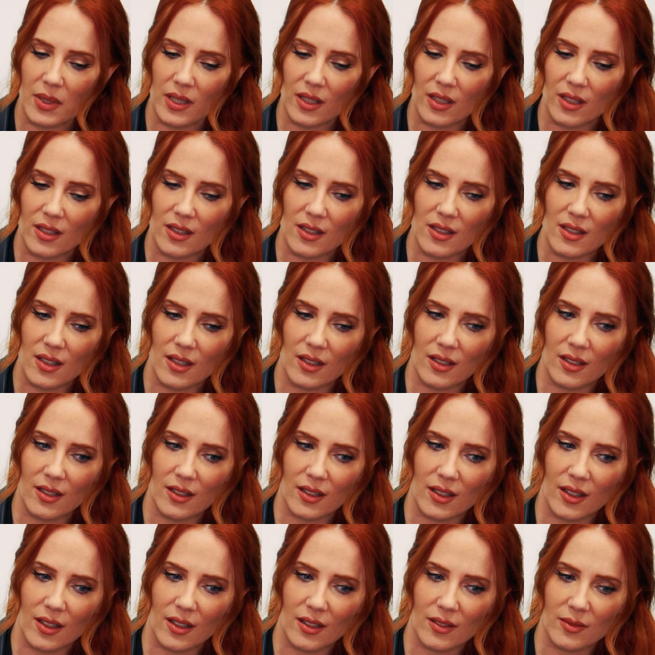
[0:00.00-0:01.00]
because,
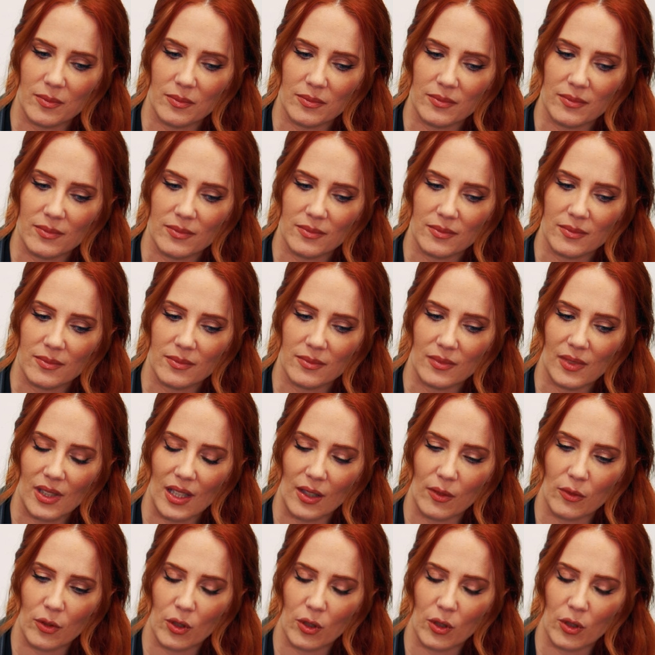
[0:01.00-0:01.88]
uh, um,